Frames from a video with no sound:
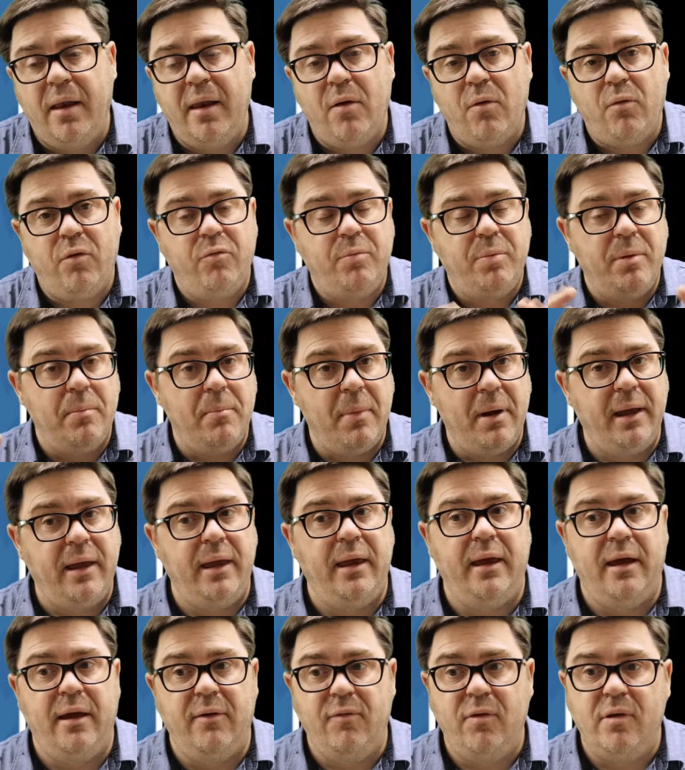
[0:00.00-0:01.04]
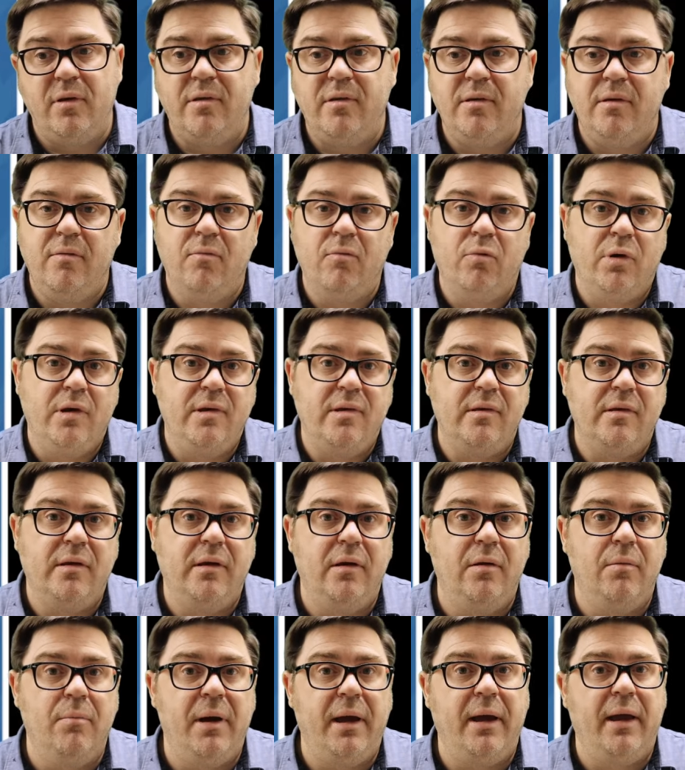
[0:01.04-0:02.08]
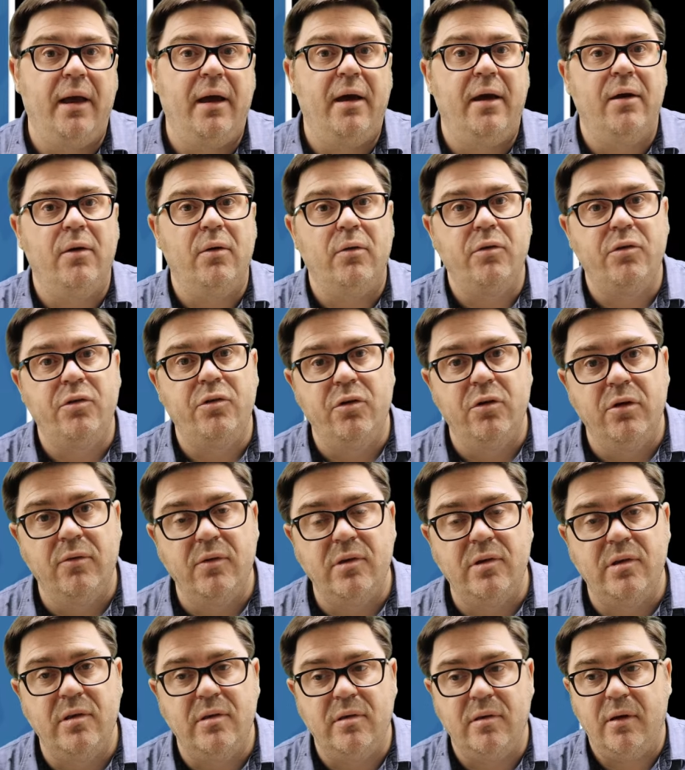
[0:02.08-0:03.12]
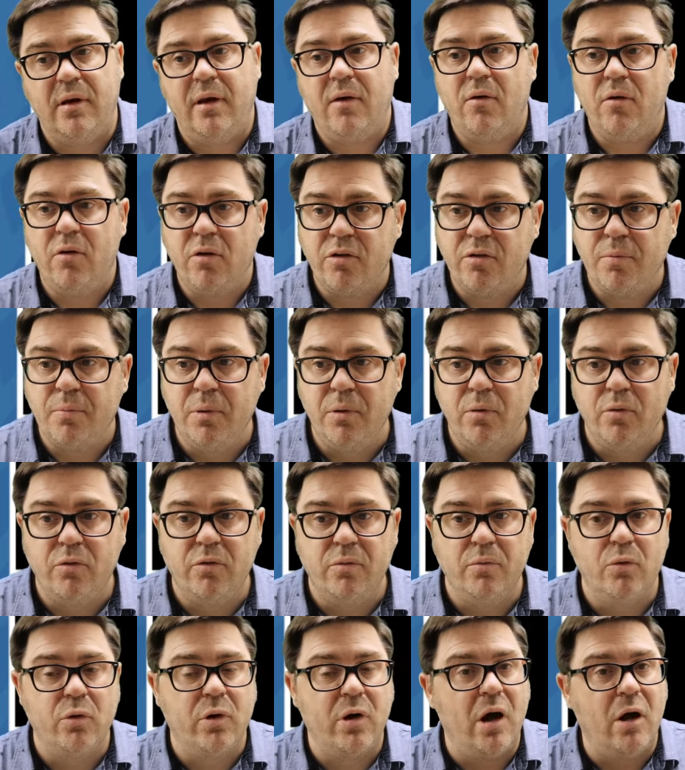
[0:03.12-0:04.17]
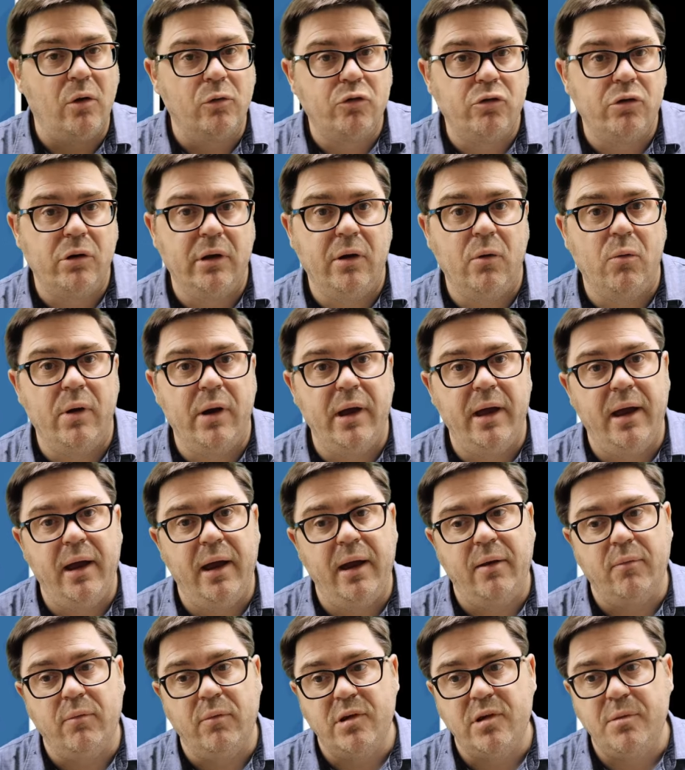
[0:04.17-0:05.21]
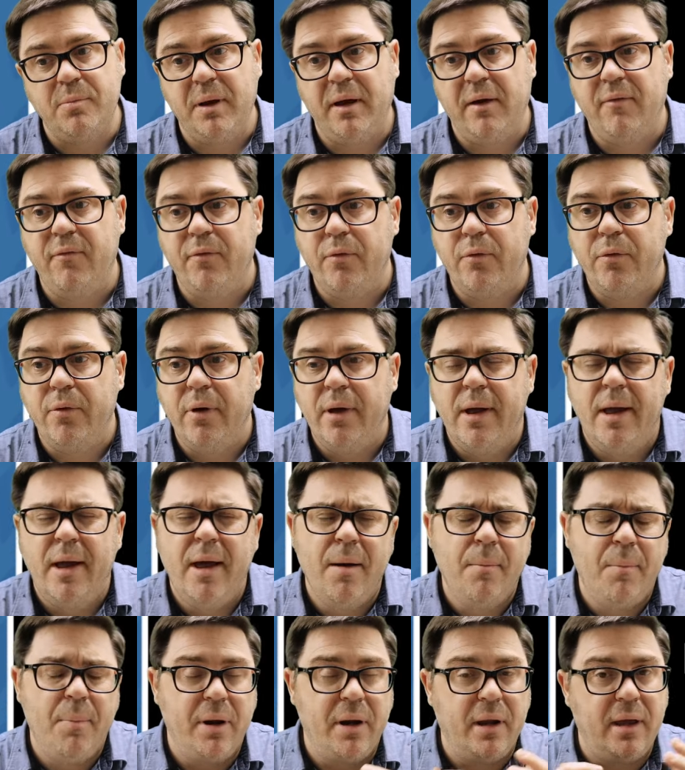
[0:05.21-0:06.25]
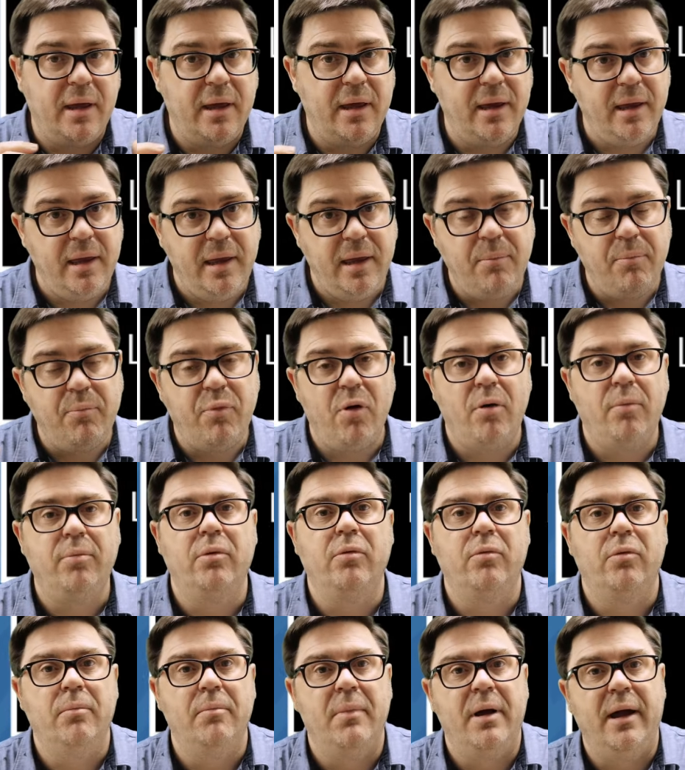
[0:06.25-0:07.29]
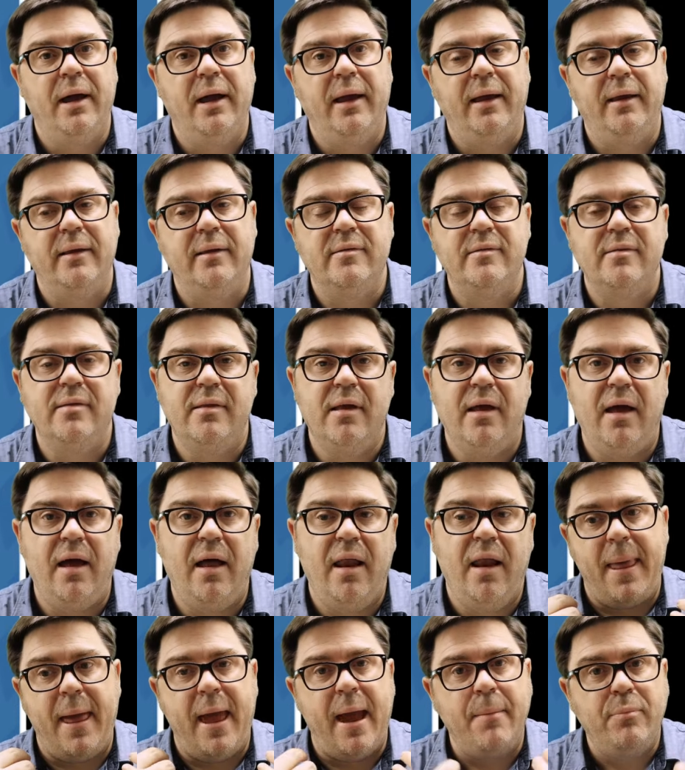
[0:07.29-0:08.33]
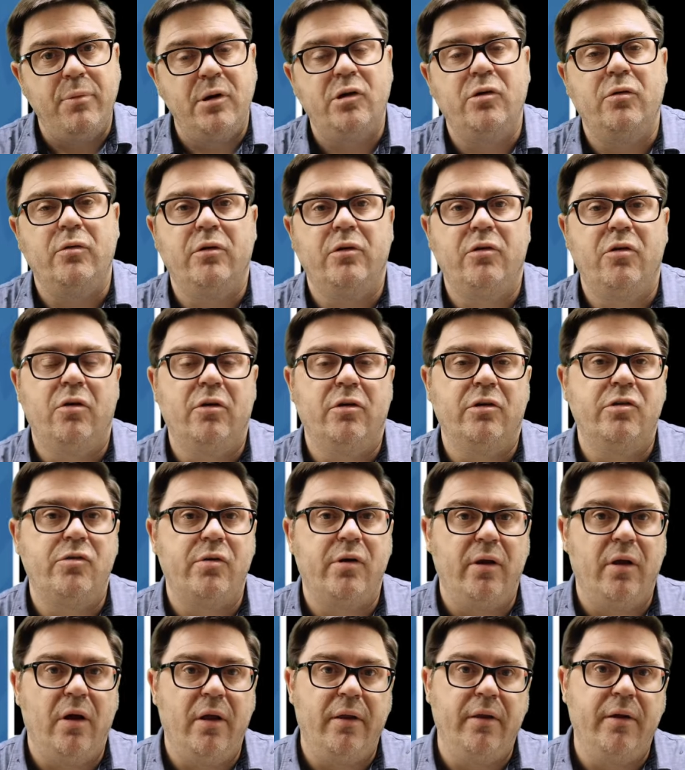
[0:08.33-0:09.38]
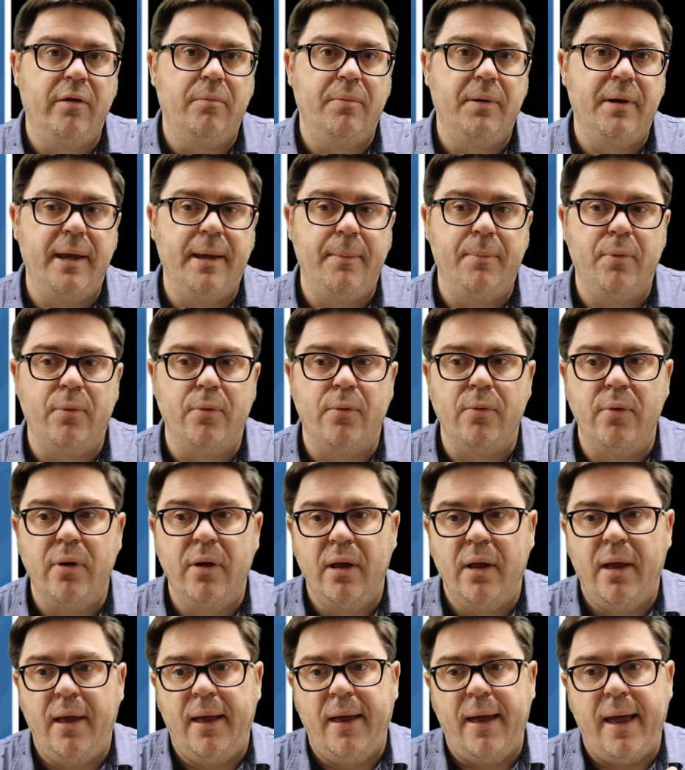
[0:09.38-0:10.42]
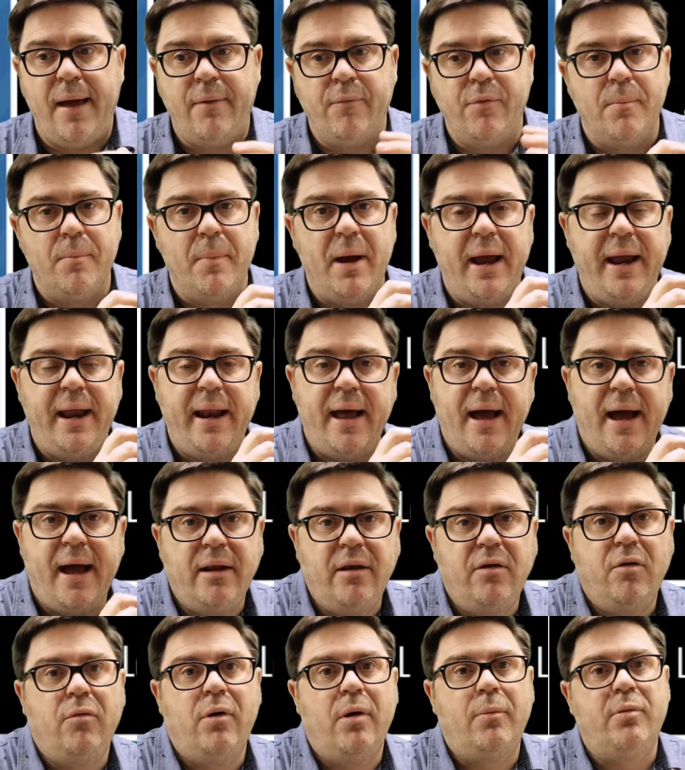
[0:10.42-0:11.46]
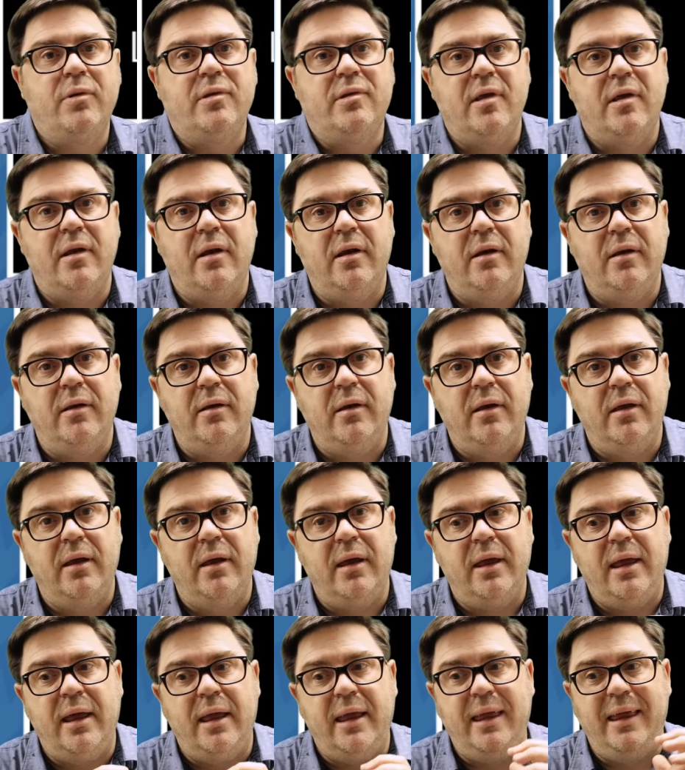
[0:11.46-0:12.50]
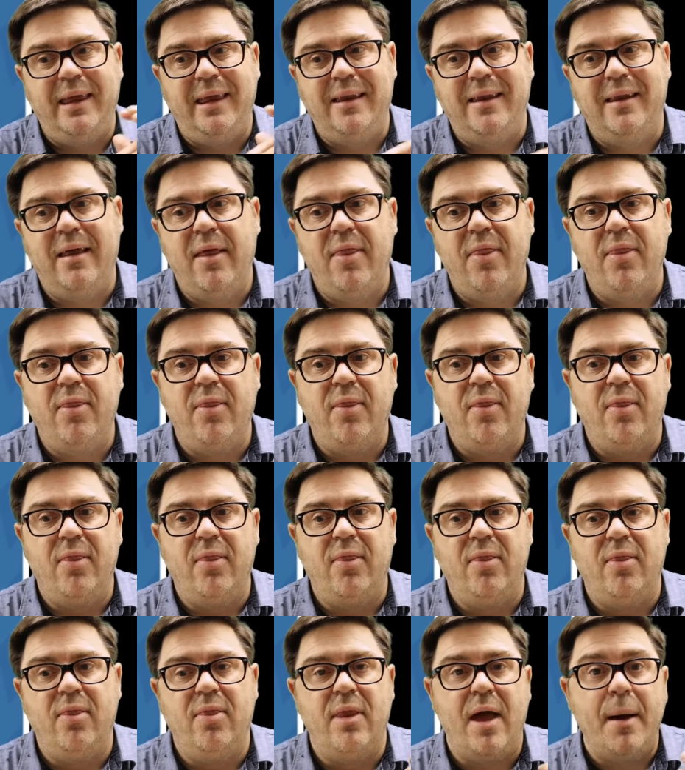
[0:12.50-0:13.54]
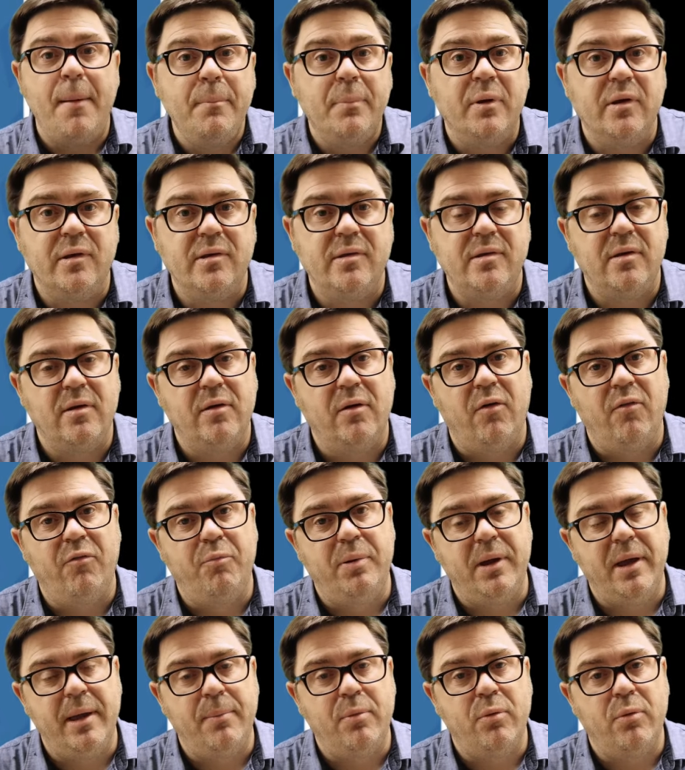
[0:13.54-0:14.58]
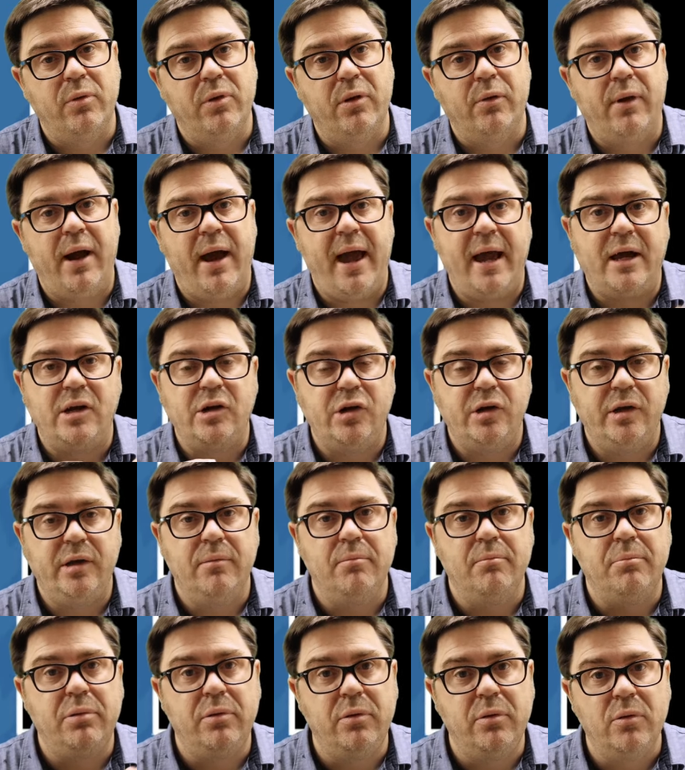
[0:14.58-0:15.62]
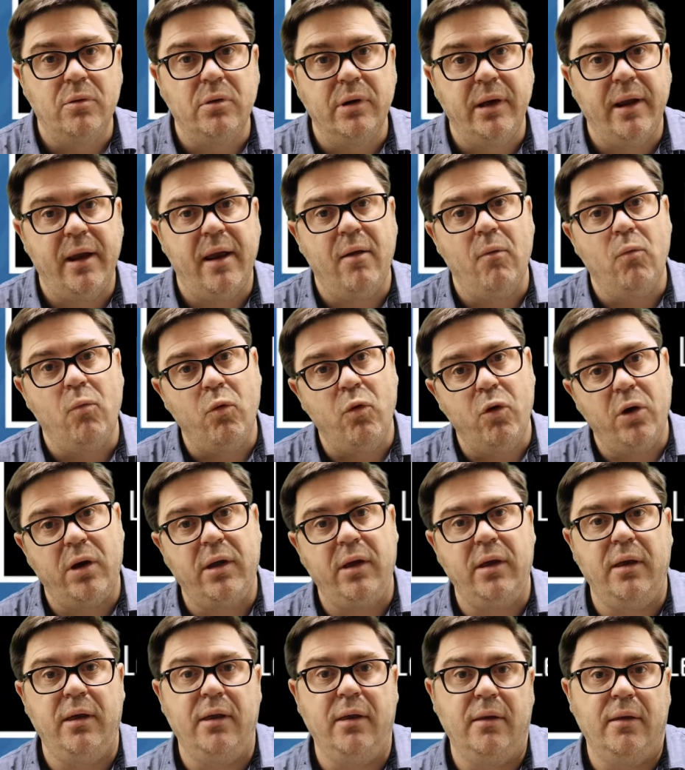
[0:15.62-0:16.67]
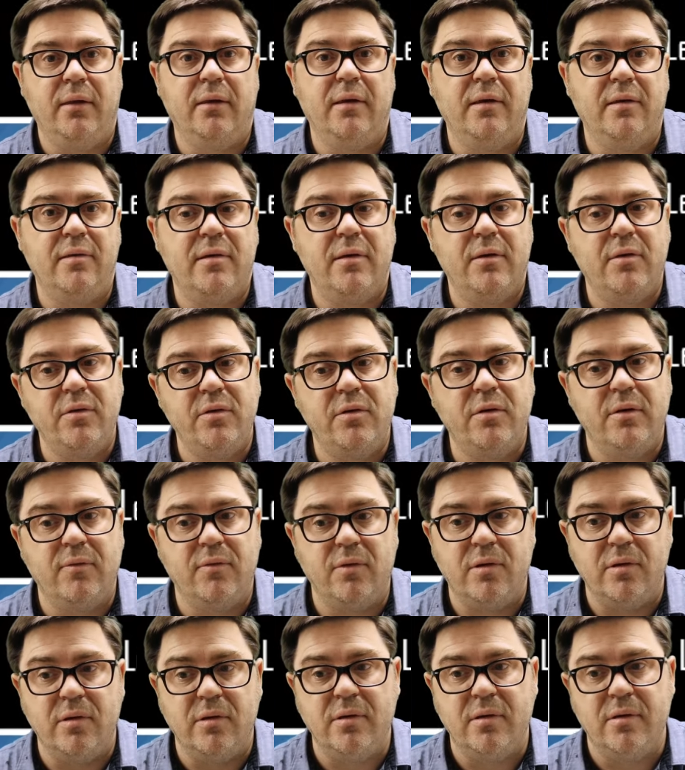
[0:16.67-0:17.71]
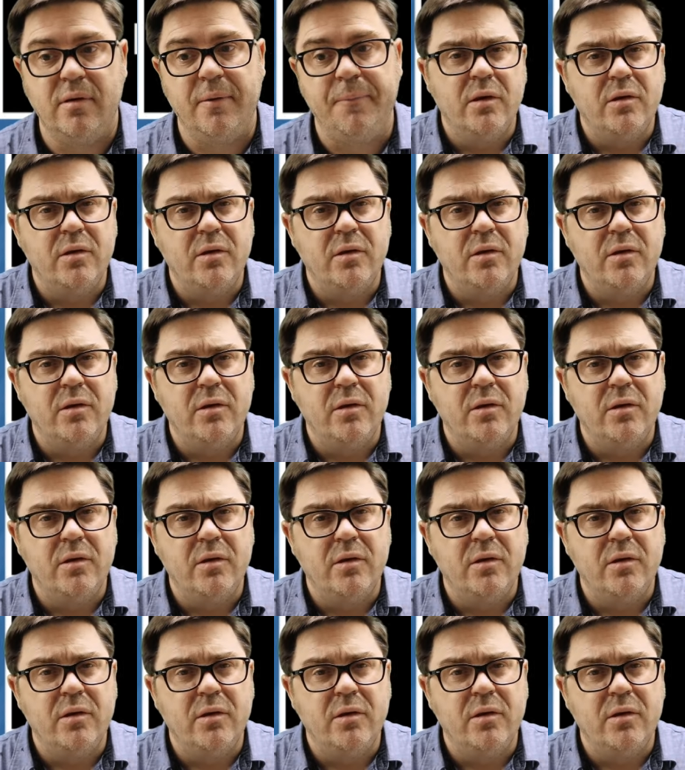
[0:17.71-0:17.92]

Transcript: Now, we've been making efforts recently to make our health services and our hospitals more culturally aware and respectful, but a key problem remains that Aboriginal and Torres Strait Islander people remain underrepresented in numbers of people that are actually employed and work in these health services.